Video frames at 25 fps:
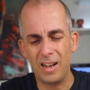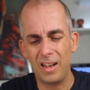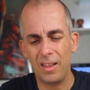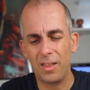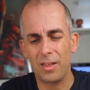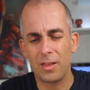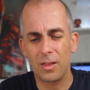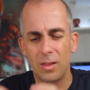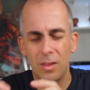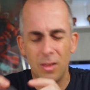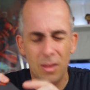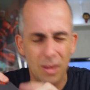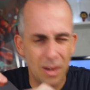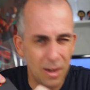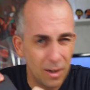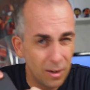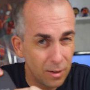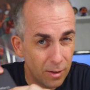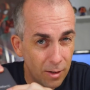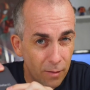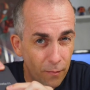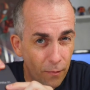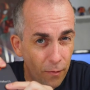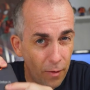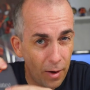And I
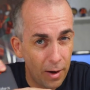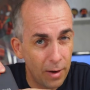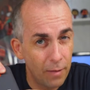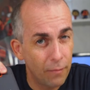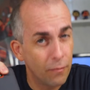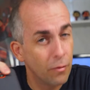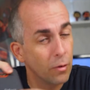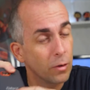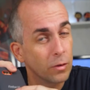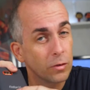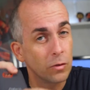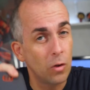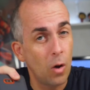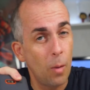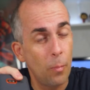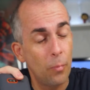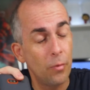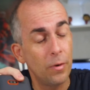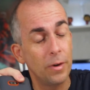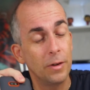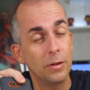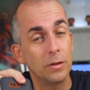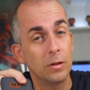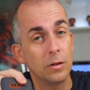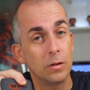think the Firefox
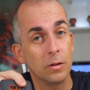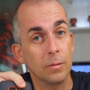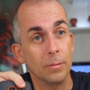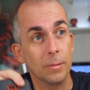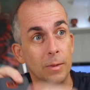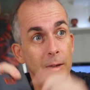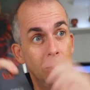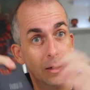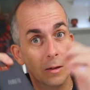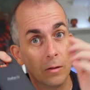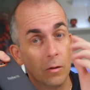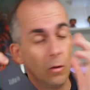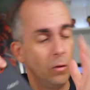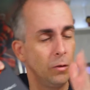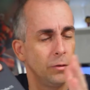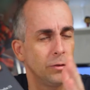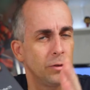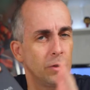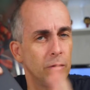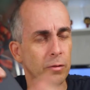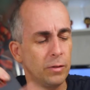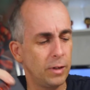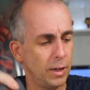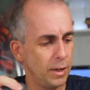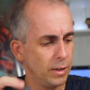operating system is
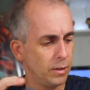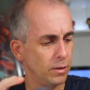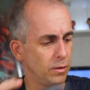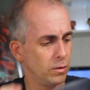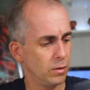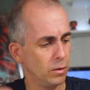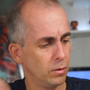also dead.